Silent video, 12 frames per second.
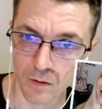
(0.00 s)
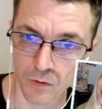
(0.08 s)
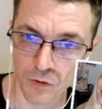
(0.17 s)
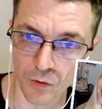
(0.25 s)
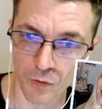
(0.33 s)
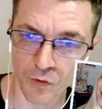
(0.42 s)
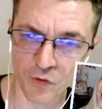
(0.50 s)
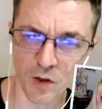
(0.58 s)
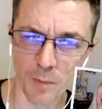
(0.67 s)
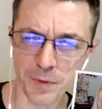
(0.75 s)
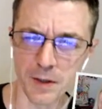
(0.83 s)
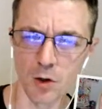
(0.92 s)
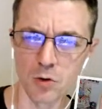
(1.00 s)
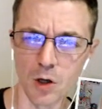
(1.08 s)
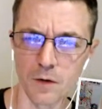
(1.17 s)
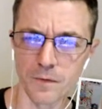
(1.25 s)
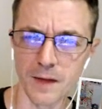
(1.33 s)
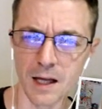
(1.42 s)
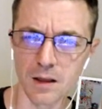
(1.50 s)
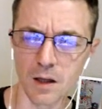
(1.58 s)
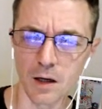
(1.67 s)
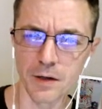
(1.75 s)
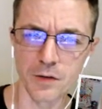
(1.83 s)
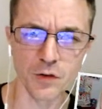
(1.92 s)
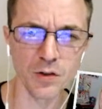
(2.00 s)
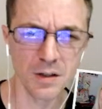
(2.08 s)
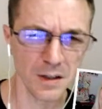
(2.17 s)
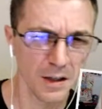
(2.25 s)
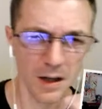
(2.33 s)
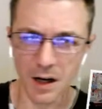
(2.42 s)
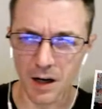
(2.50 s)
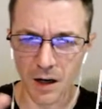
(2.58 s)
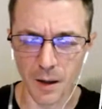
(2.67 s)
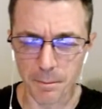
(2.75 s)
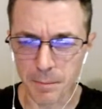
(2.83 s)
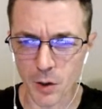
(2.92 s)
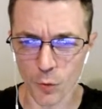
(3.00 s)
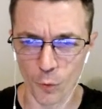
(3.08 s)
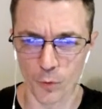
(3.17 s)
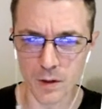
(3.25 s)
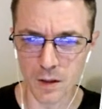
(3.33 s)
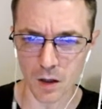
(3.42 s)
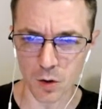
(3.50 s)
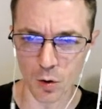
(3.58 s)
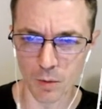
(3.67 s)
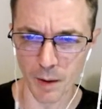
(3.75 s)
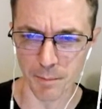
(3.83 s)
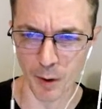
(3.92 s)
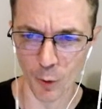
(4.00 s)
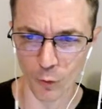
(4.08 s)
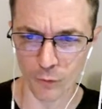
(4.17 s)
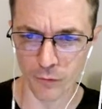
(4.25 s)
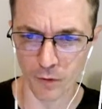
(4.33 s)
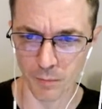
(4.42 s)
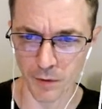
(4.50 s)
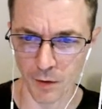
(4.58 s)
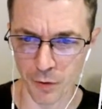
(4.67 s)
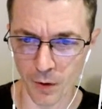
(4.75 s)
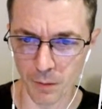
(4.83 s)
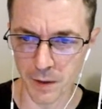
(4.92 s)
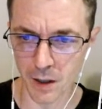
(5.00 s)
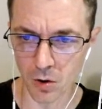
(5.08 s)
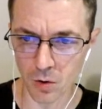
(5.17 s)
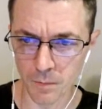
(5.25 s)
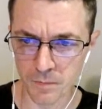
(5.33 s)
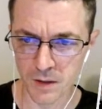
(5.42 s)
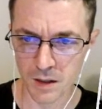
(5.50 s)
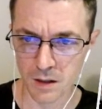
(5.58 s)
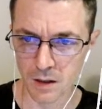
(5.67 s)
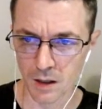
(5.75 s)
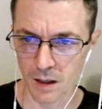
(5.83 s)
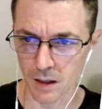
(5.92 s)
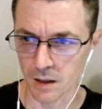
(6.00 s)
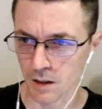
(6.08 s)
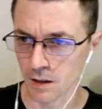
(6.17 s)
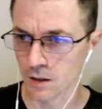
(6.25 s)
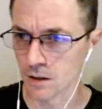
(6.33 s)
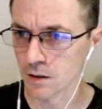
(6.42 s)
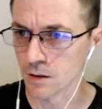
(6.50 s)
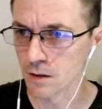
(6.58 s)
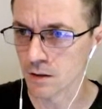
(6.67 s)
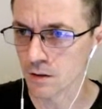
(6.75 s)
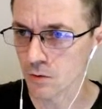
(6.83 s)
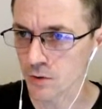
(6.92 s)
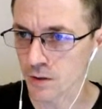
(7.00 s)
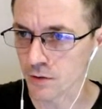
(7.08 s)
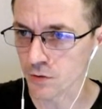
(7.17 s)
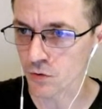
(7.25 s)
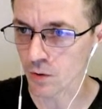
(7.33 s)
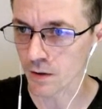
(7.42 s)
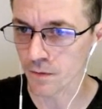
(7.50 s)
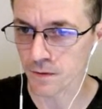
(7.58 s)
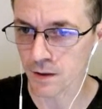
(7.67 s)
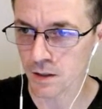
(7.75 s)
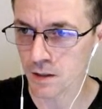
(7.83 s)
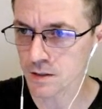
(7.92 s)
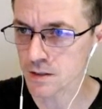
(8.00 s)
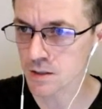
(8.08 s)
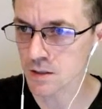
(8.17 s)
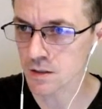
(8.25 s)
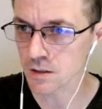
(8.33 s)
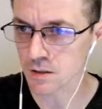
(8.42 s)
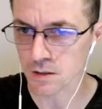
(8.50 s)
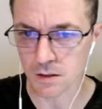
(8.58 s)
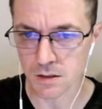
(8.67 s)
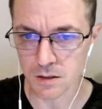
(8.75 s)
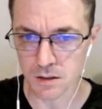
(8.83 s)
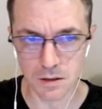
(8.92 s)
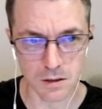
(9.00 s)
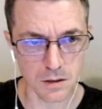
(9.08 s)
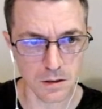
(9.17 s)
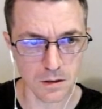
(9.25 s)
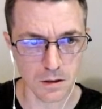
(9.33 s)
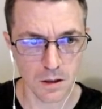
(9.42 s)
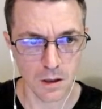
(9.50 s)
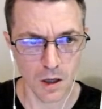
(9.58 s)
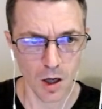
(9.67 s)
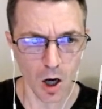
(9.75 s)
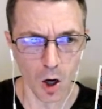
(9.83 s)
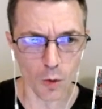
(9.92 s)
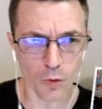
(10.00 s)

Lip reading: So something along that lines may read a little bit better from the thumbnail. And okay, so I had that. And oh,